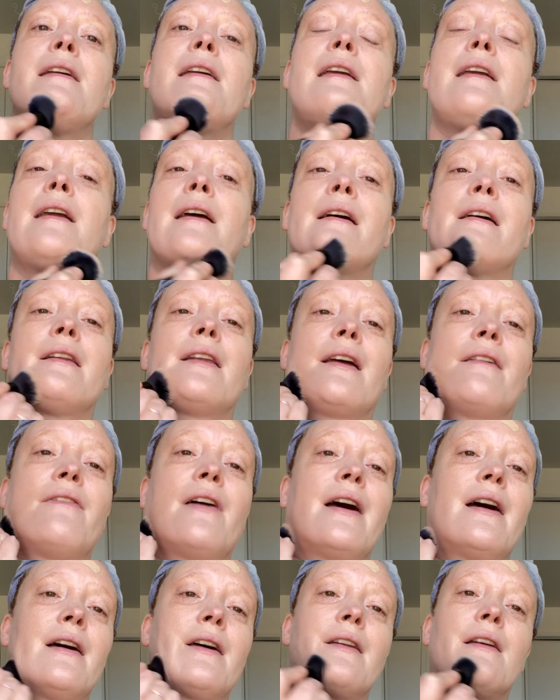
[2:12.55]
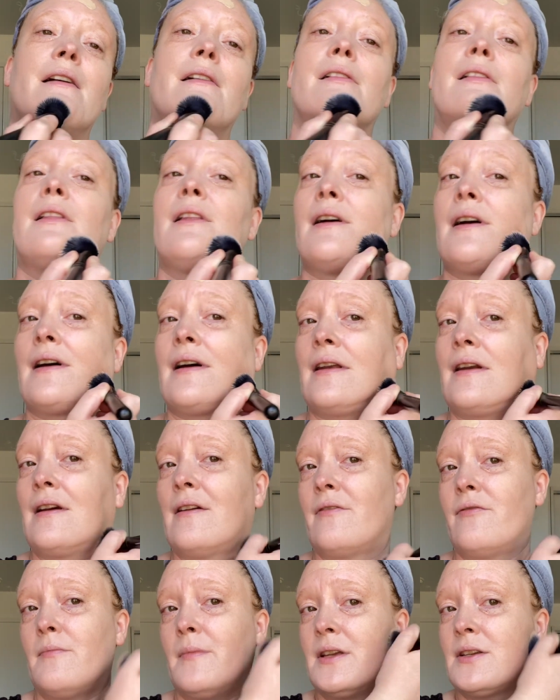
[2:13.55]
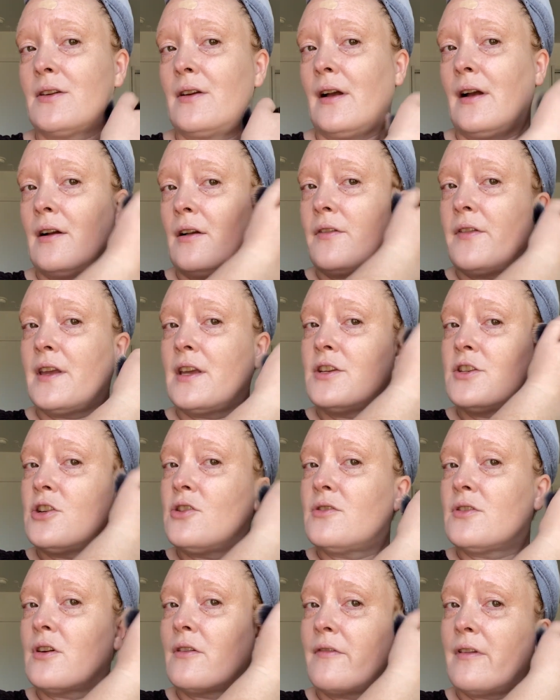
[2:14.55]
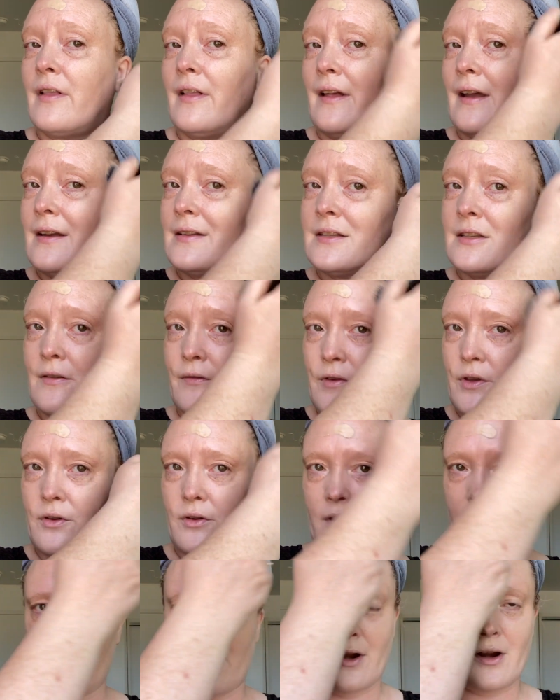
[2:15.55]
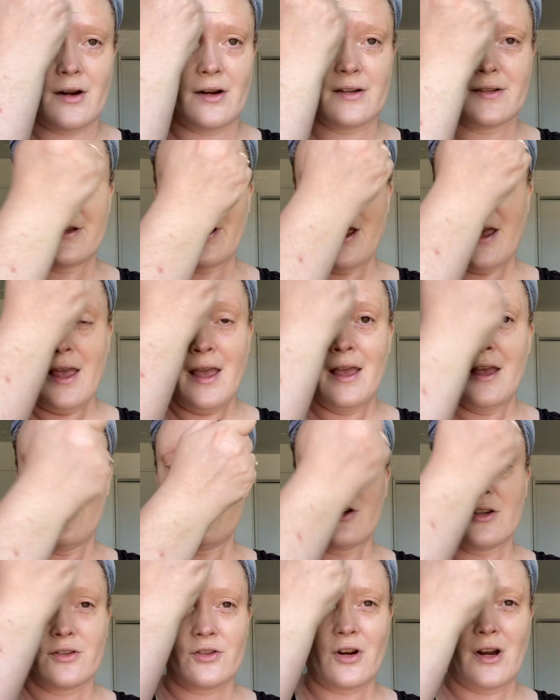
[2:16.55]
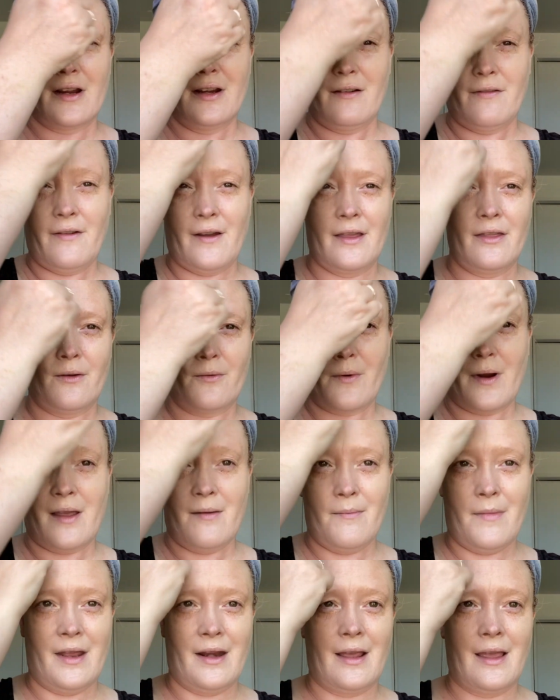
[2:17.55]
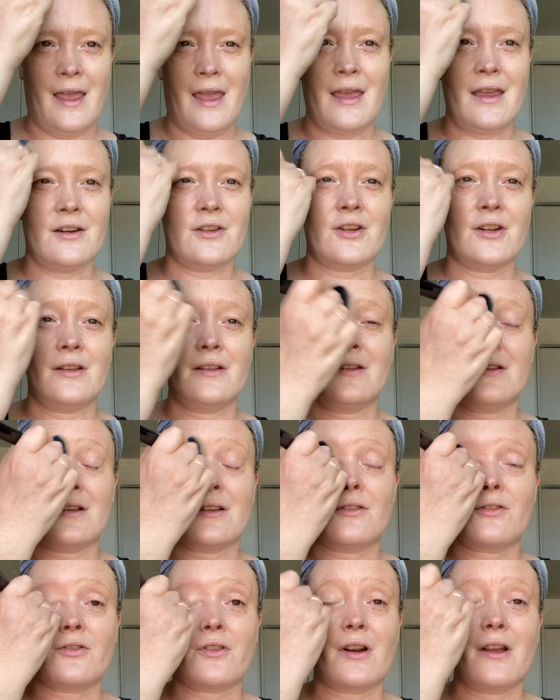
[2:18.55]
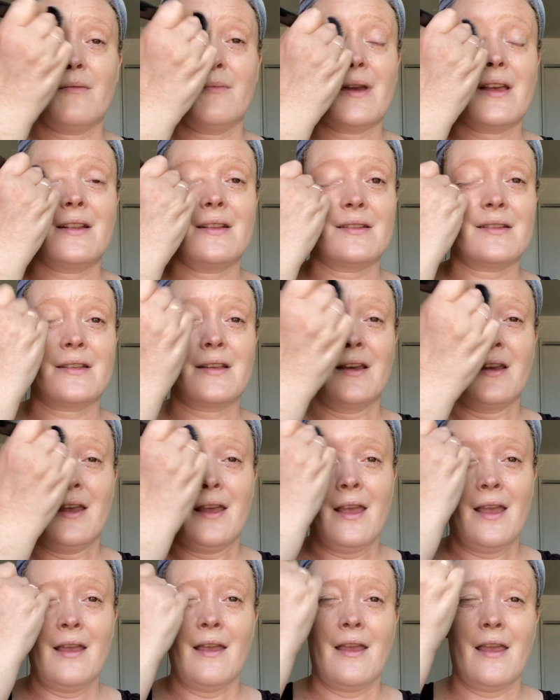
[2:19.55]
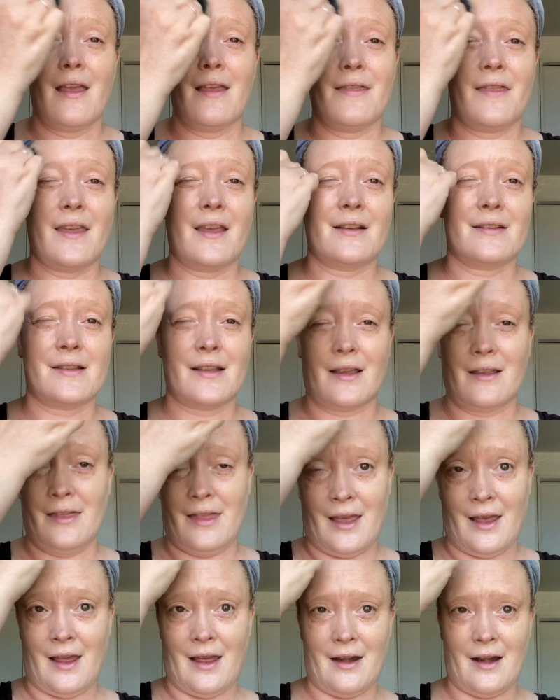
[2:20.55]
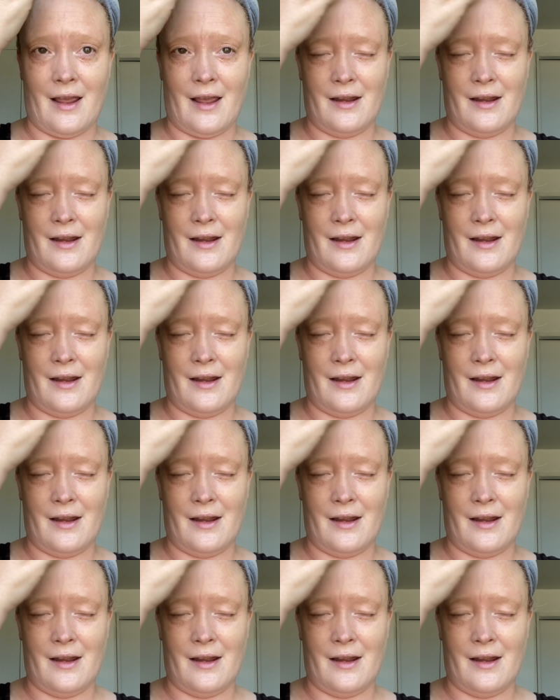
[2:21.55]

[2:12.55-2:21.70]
and I've had a lot of mental health issues over the last few years, just trying to find the right medications and treatments and things like that.